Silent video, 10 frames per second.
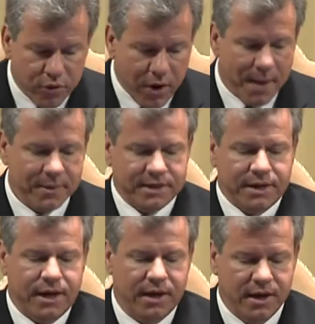
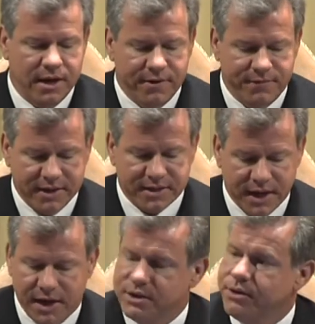promising
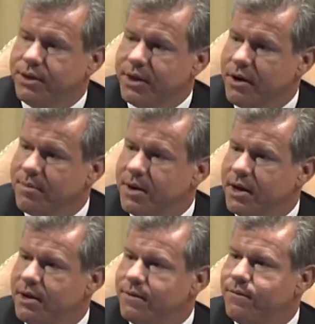investigational
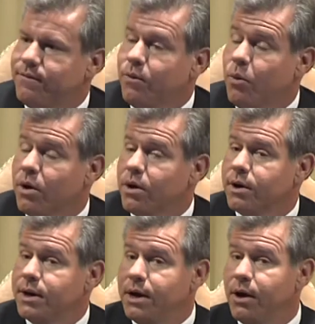therapy
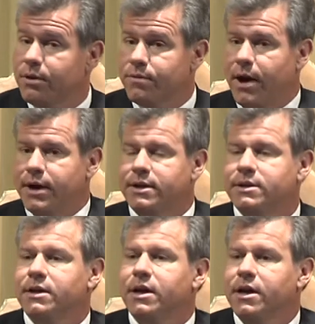for knee
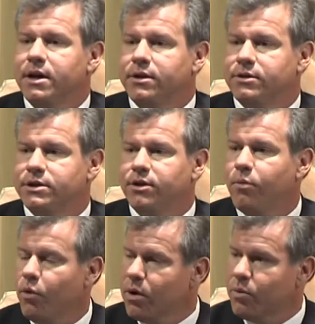arthritis. There's
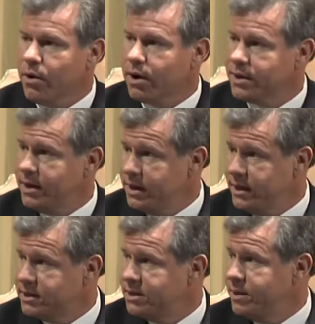still more work that
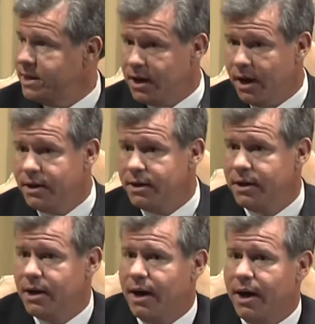needs to be done.
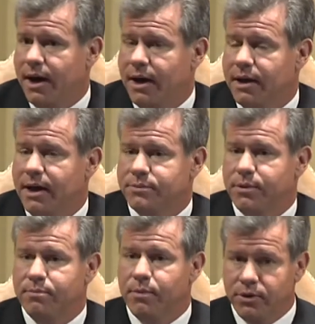Uh, as
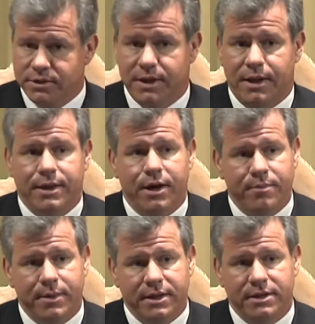with most of the
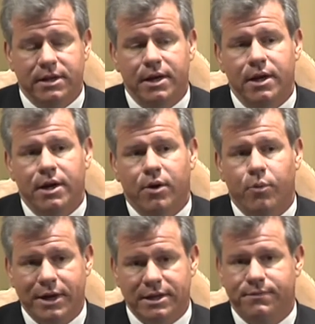therapies
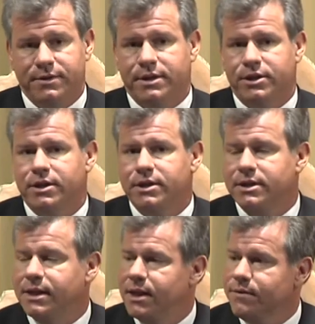we as physicians
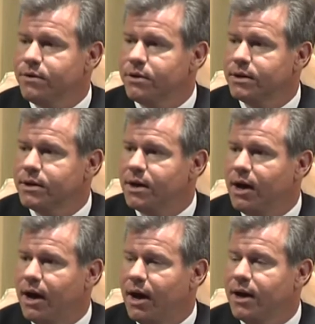deliver,
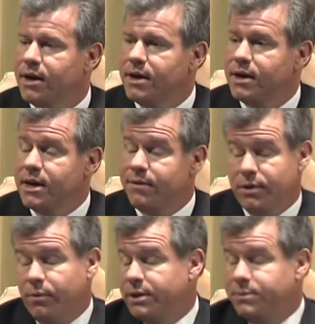uh, even
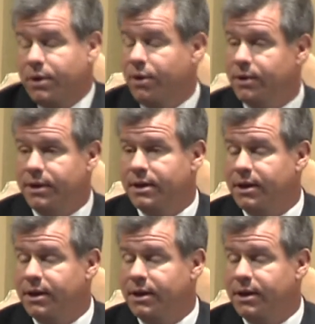the ones we currently